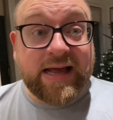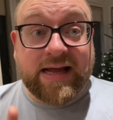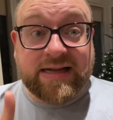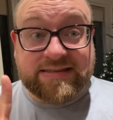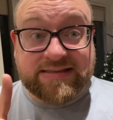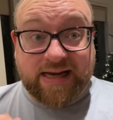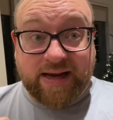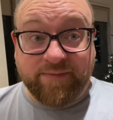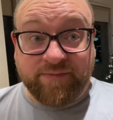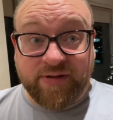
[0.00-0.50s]

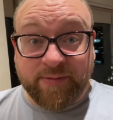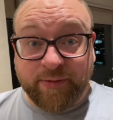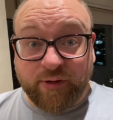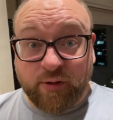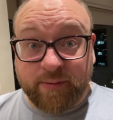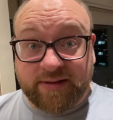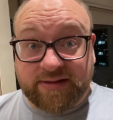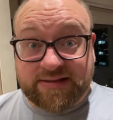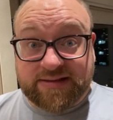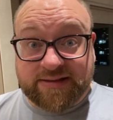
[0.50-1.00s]
Time for the
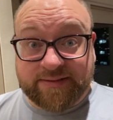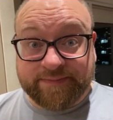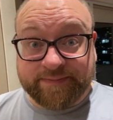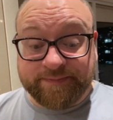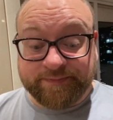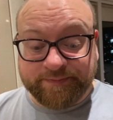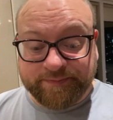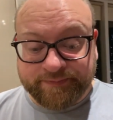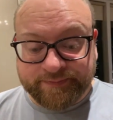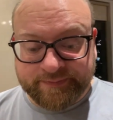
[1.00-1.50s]
baubles.
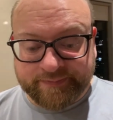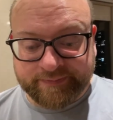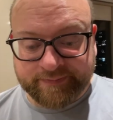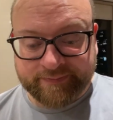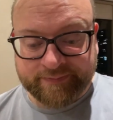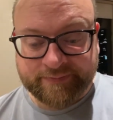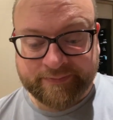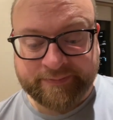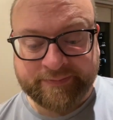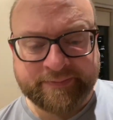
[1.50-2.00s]

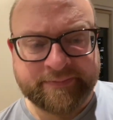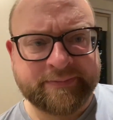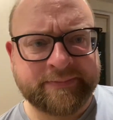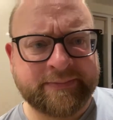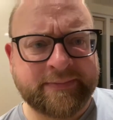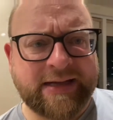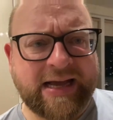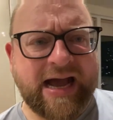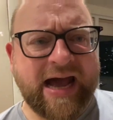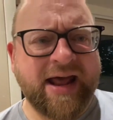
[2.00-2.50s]

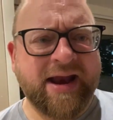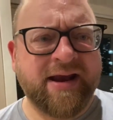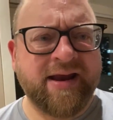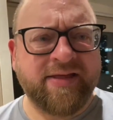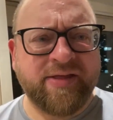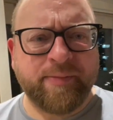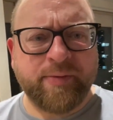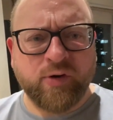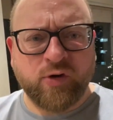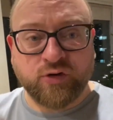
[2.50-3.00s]
And
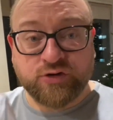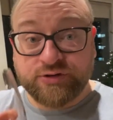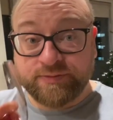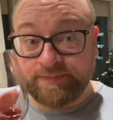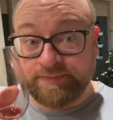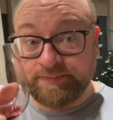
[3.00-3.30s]
another port.